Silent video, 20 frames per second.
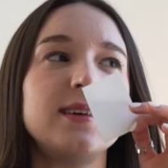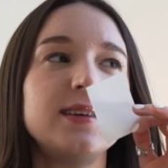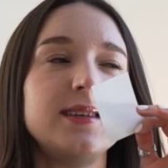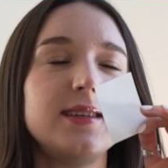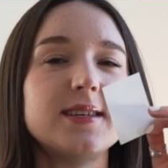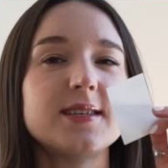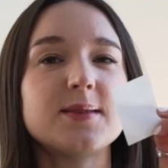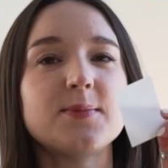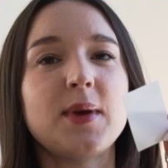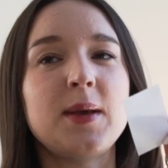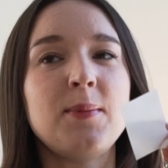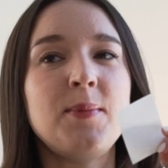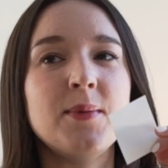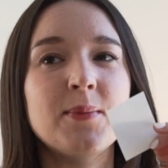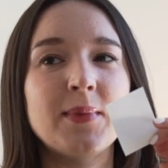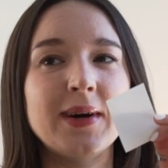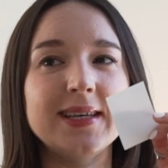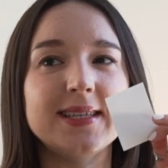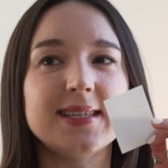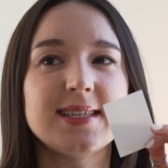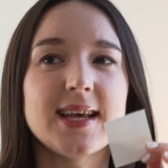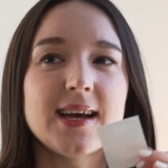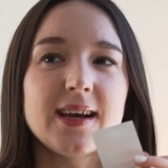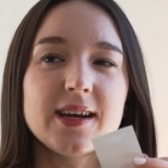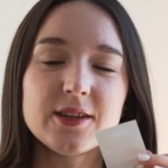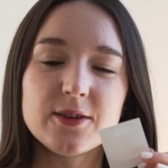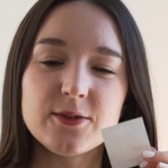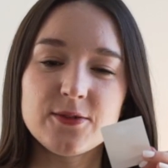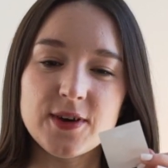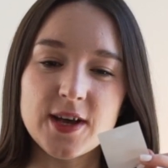It is maybe my
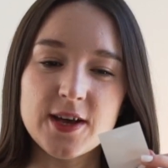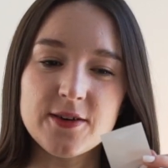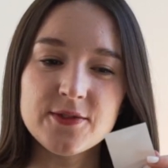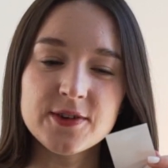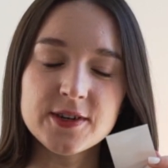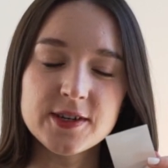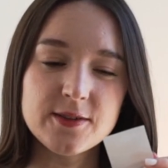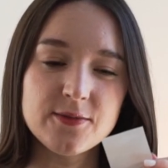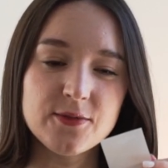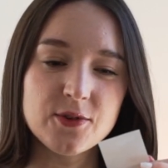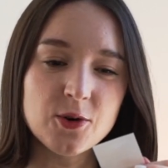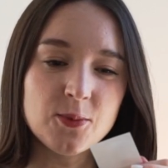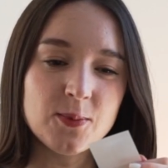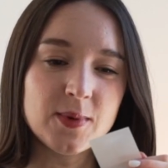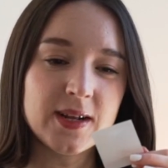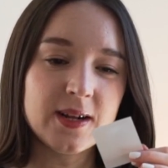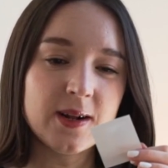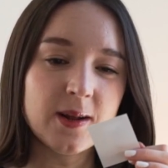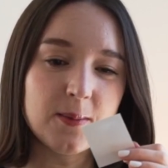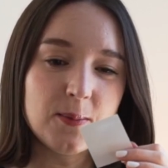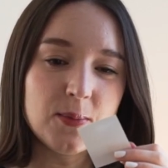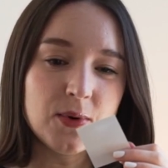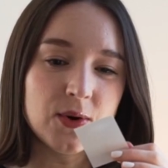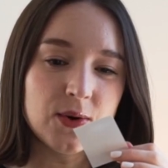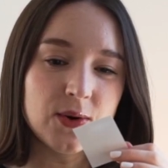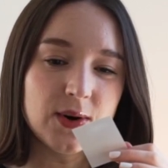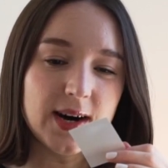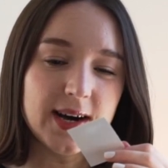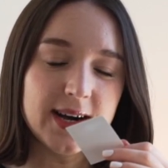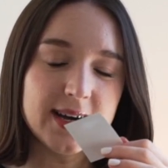second favorite from Le Labo.